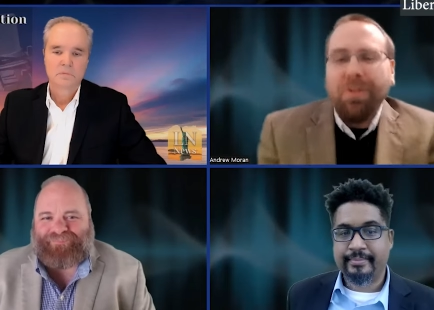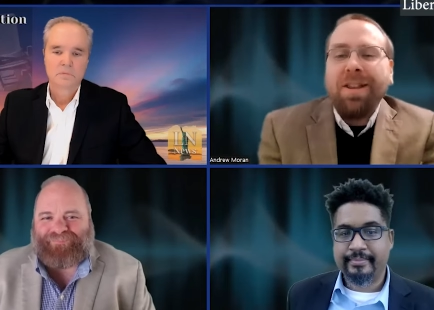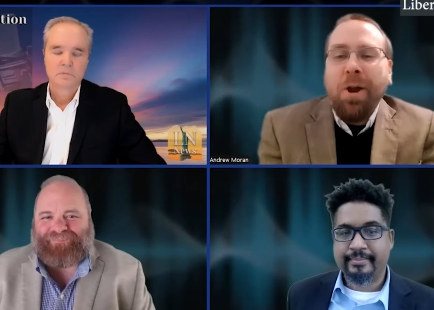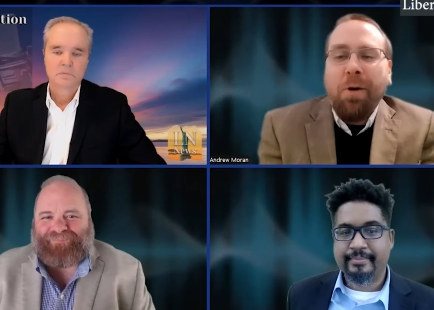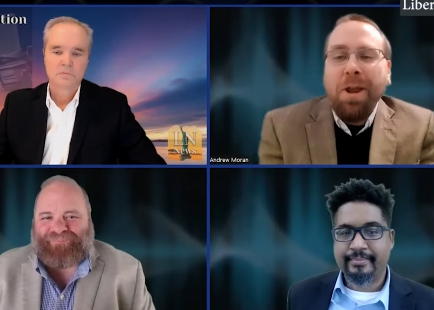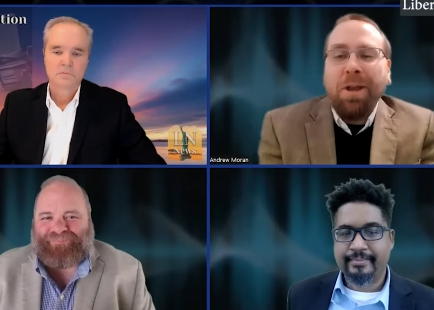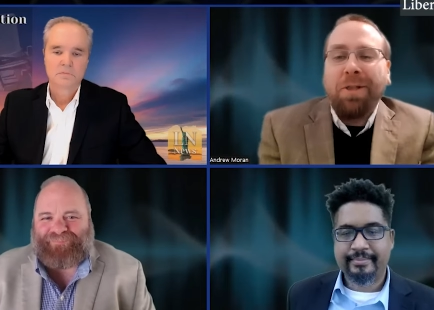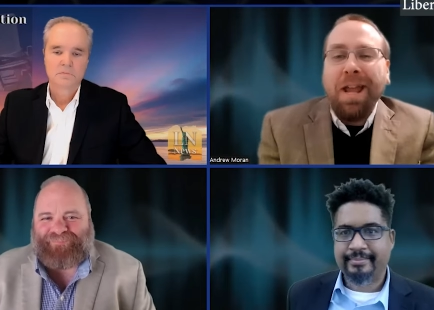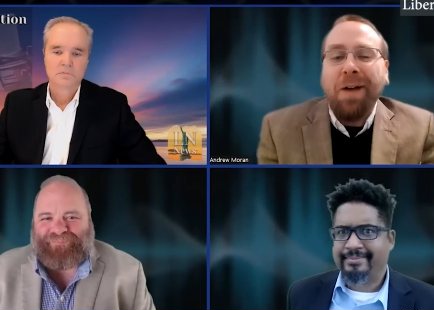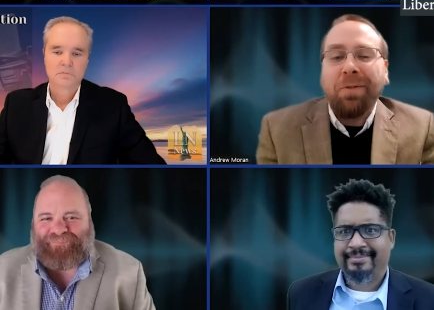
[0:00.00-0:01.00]
Speaker 1: they're, already
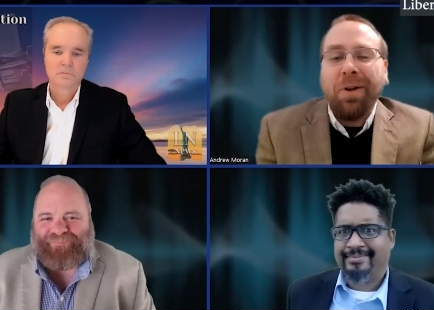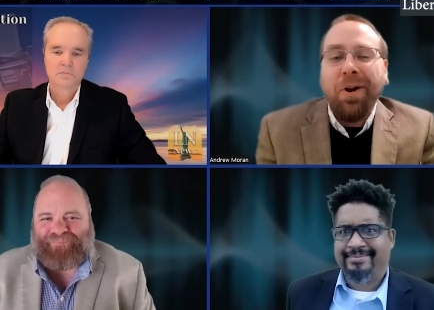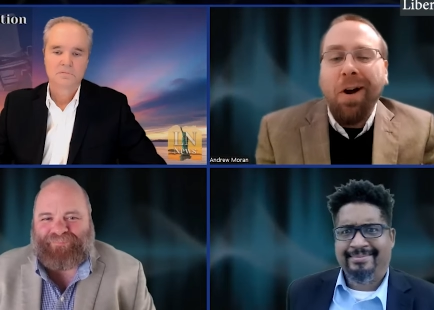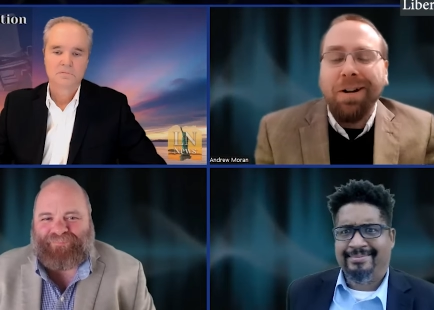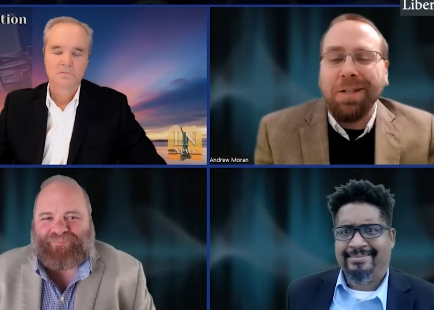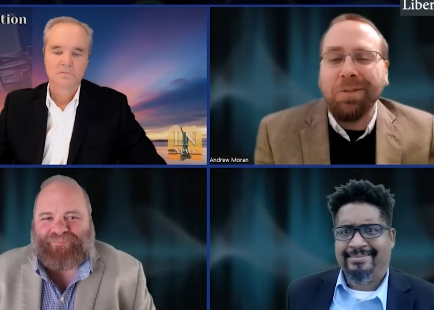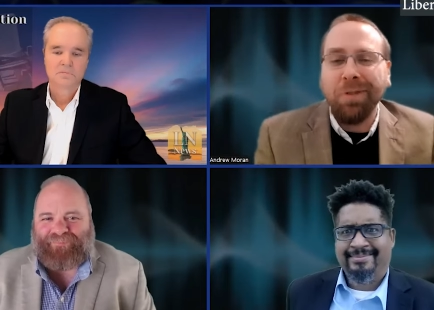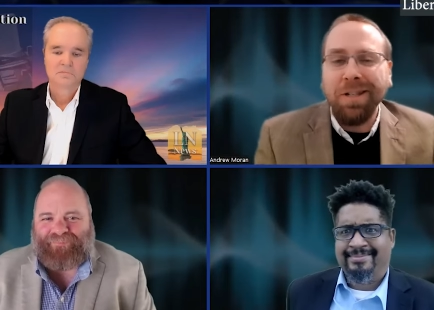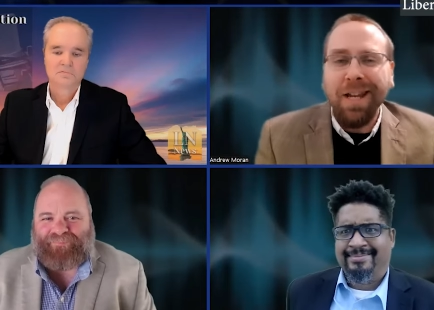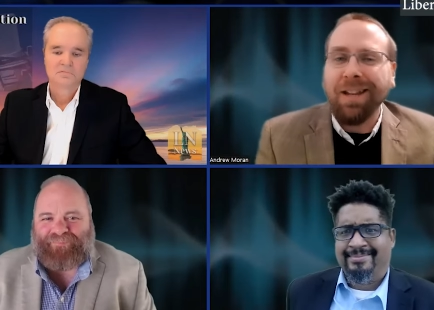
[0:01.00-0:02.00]
laying out their cards. It's
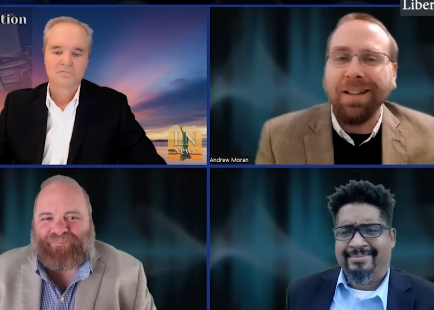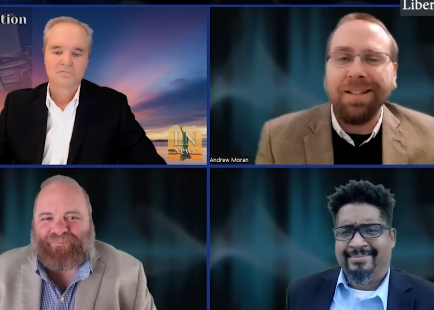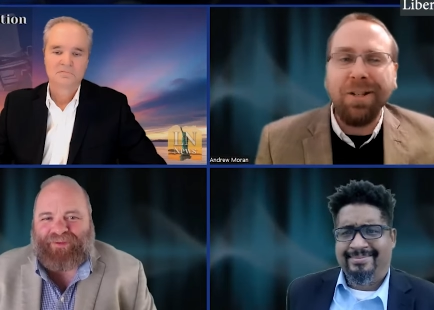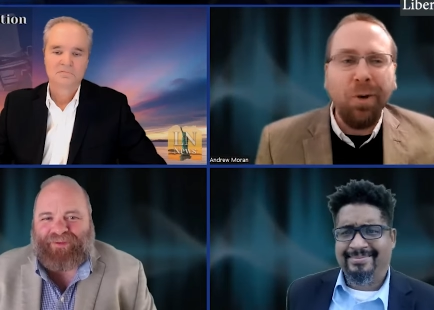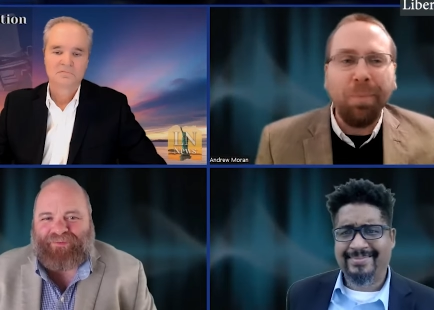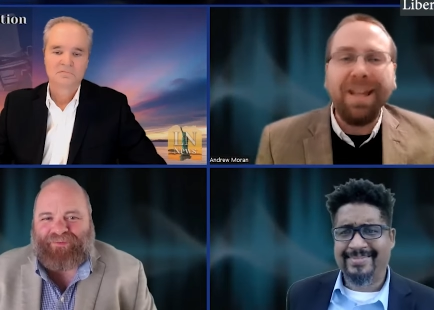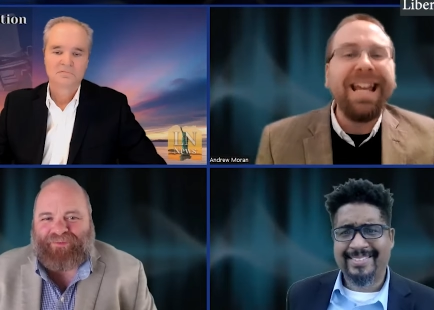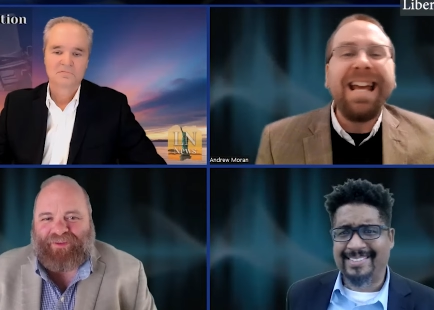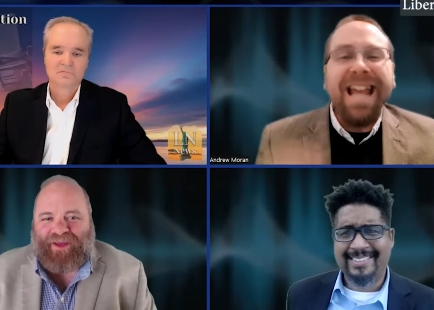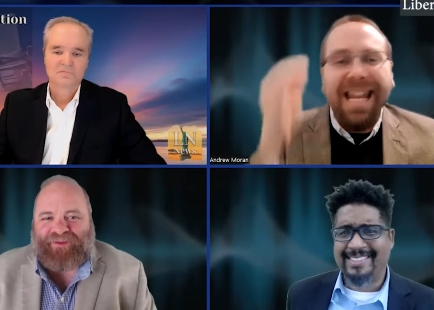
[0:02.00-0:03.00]
ridiculous. The GOP
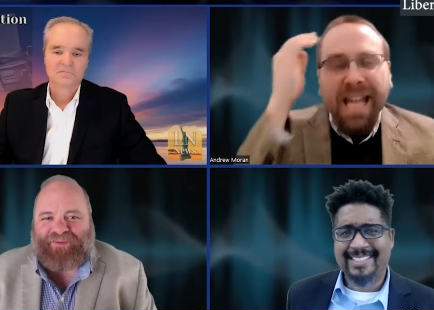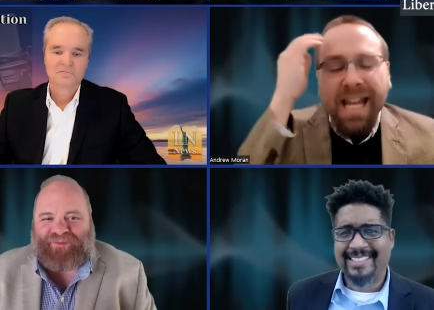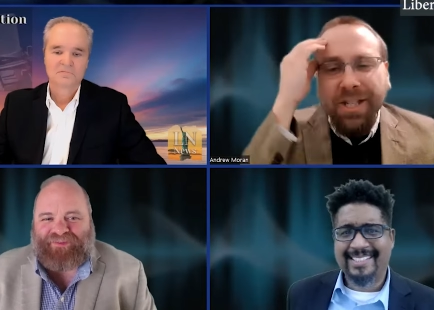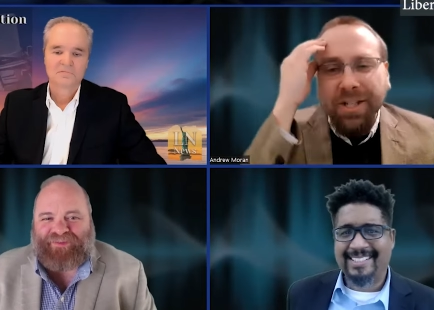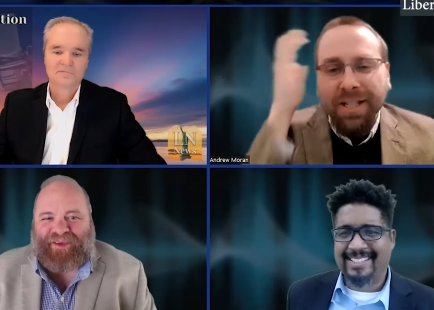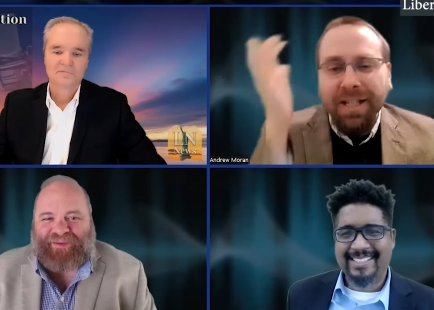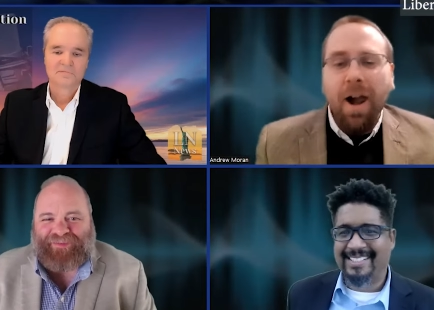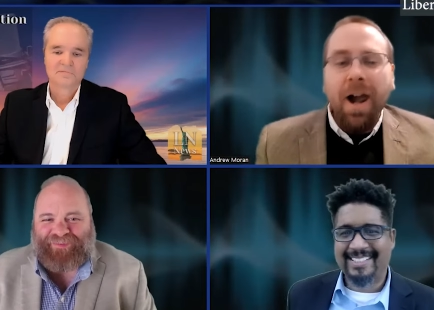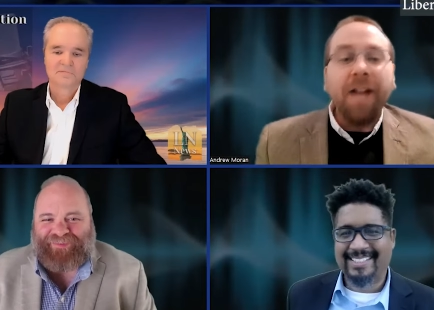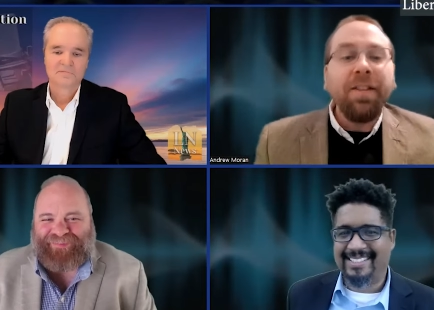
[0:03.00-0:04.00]
line in the sand. just,
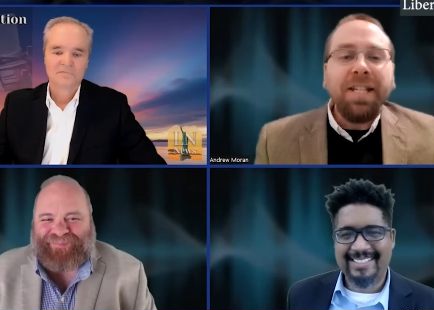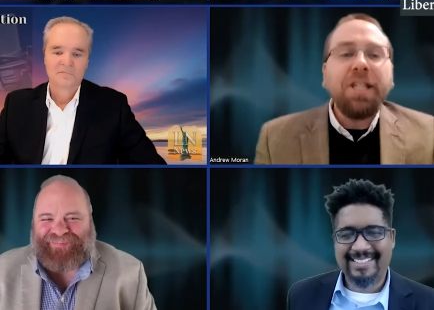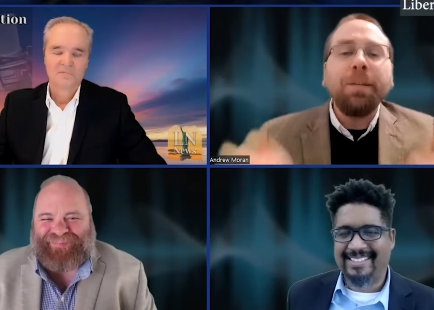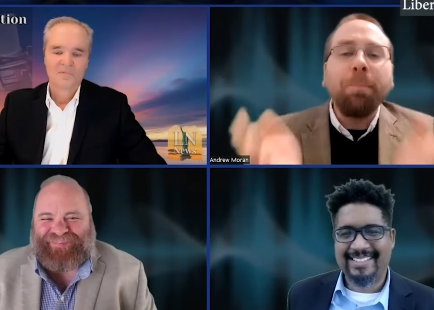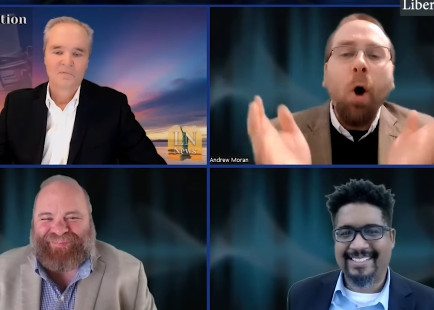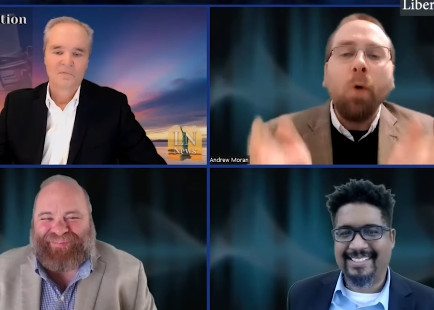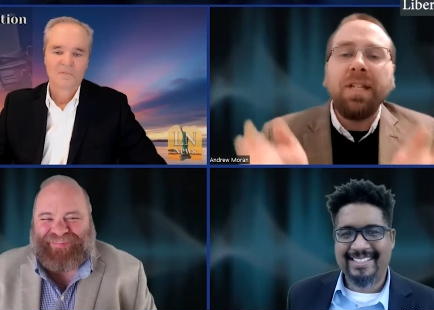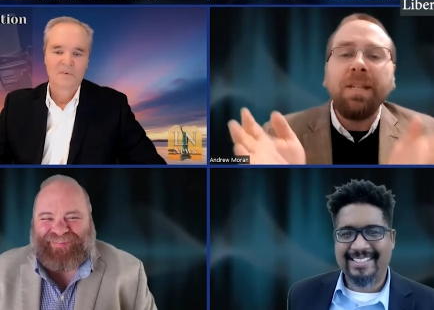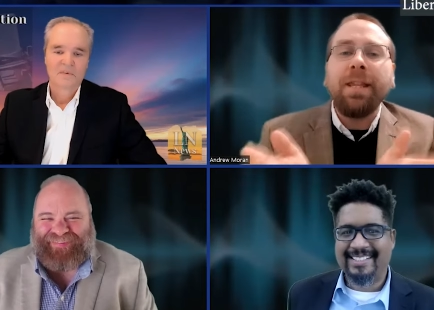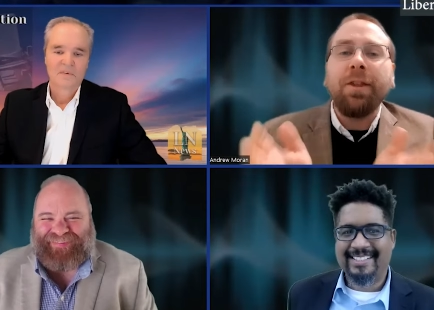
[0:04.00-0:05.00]
and this is mm-hmm. supposed
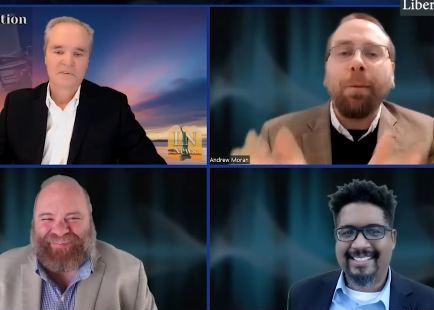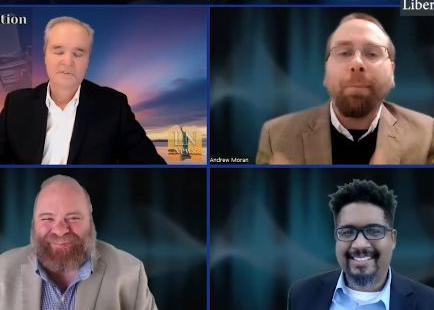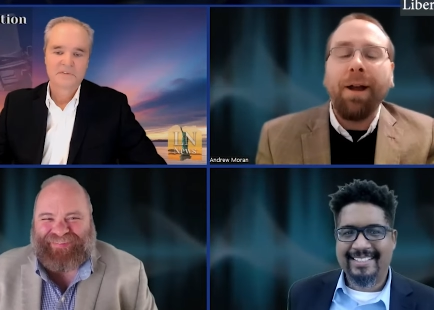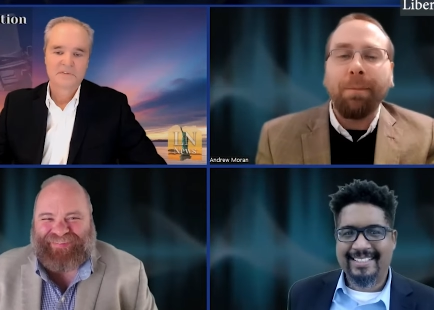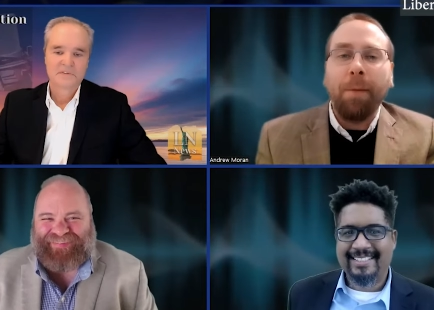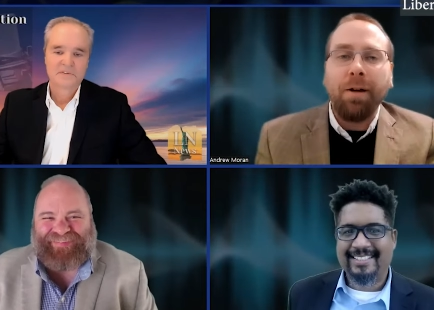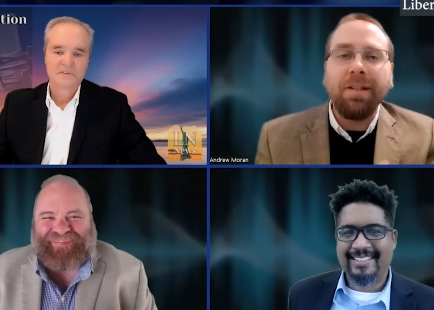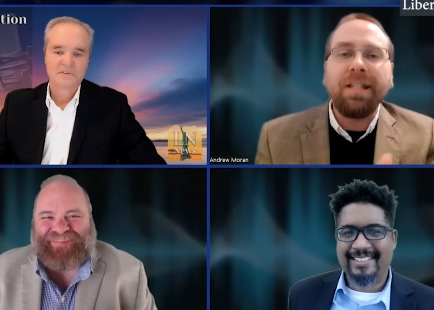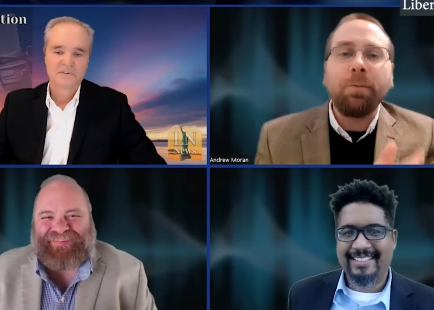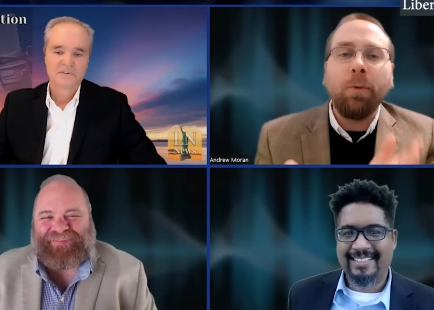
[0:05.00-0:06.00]
to be their bread and butter.
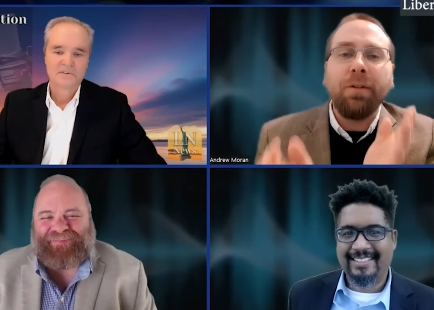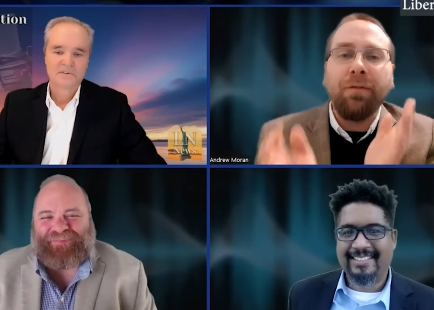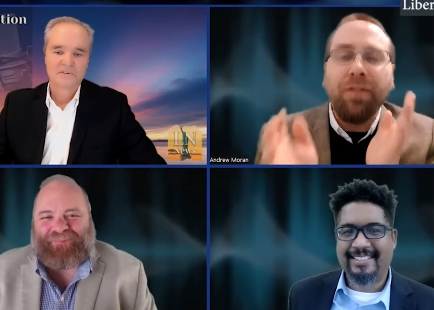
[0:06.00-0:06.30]
This is what the